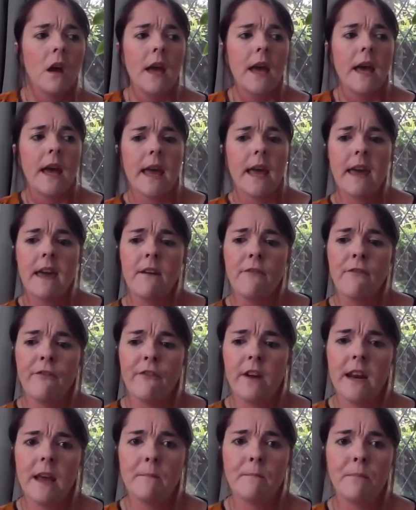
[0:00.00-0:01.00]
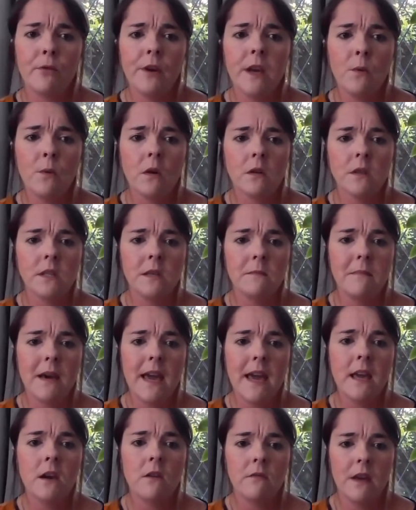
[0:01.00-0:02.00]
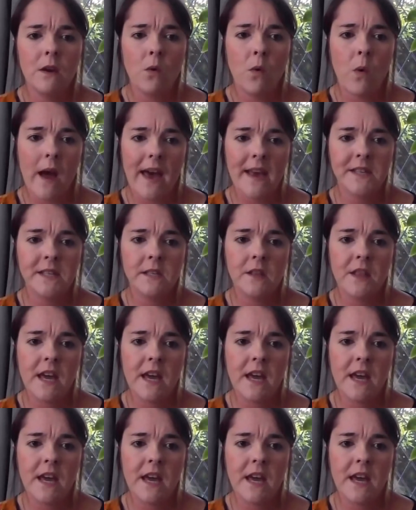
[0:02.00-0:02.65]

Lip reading: If an employee wants to make a request,